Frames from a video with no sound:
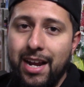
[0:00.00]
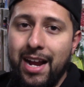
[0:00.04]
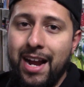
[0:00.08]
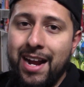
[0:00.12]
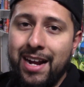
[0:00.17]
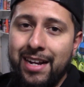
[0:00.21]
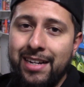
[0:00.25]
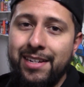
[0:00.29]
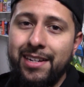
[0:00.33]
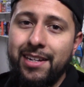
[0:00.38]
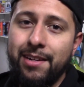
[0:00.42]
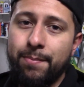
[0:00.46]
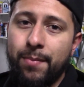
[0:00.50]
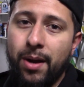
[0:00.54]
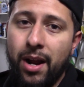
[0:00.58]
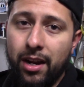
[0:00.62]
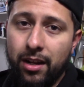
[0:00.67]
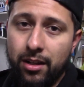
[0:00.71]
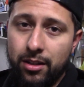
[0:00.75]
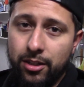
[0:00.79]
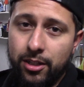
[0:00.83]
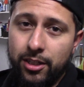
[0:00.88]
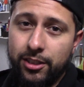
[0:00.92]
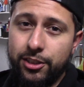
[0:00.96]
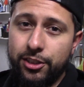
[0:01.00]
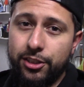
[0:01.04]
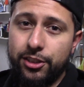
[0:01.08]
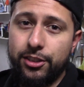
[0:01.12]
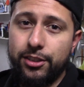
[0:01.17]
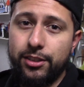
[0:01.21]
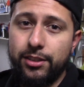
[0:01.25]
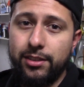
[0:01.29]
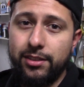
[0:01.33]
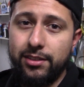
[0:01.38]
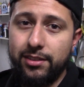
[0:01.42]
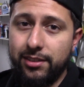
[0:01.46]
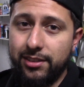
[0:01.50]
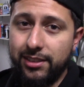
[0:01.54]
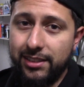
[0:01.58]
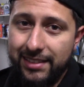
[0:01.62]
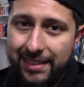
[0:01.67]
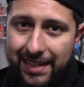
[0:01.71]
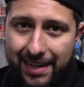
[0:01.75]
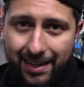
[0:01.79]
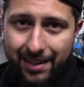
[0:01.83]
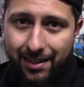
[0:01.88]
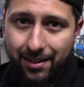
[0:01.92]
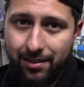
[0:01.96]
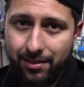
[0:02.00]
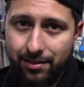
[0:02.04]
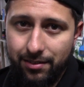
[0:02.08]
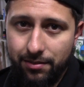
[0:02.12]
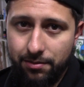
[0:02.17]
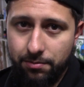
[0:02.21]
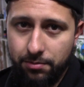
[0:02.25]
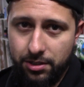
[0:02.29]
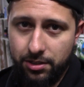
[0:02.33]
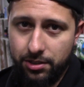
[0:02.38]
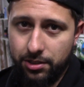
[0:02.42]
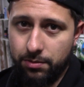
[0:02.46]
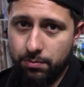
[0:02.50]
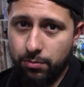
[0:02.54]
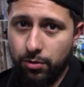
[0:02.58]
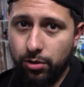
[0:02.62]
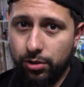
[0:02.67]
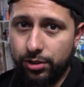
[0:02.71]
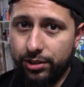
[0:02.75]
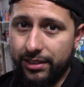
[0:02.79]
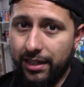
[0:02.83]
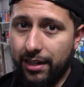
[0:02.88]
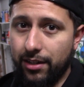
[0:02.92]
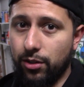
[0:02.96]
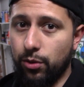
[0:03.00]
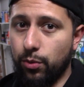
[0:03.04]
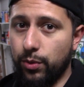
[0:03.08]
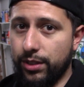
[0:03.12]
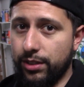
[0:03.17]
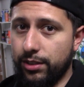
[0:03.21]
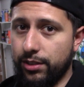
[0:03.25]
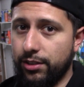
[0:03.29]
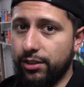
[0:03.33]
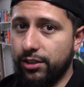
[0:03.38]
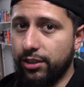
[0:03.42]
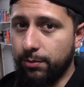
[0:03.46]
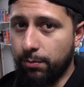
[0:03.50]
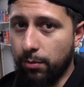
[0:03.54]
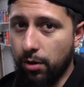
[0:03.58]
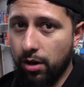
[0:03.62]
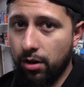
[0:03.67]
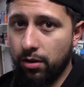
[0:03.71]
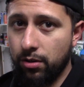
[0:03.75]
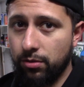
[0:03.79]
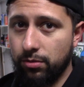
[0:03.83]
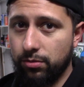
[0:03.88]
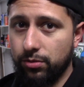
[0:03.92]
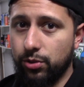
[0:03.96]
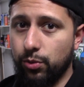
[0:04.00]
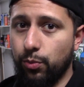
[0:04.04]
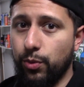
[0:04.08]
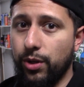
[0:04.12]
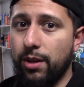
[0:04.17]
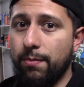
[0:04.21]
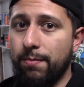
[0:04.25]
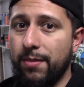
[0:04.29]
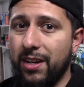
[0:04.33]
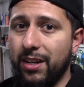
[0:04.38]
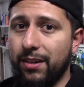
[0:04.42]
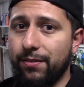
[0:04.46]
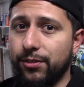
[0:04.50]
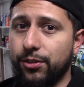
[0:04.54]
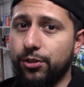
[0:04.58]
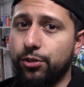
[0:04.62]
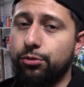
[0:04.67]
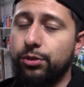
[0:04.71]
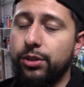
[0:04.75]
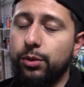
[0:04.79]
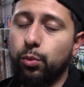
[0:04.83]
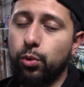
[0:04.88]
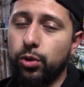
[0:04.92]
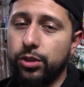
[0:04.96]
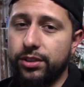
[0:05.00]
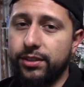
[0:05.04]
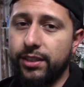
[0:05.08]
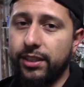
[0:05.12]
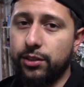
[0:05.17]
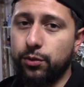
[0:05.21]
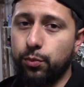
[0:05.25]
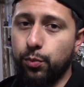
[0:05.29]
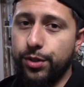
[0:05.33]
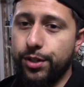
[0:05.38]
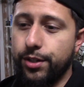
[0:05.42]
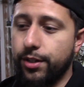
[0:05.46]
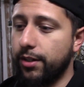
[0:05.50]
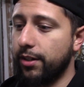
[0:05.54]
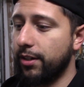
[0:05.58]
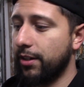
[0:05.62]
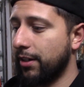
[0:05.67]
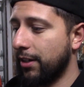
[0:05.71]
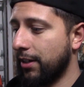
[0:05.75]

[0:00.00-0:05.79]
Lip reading: I need my clutch today because the motor's got to go in tomorrow, so we can make it for Street Wars next week.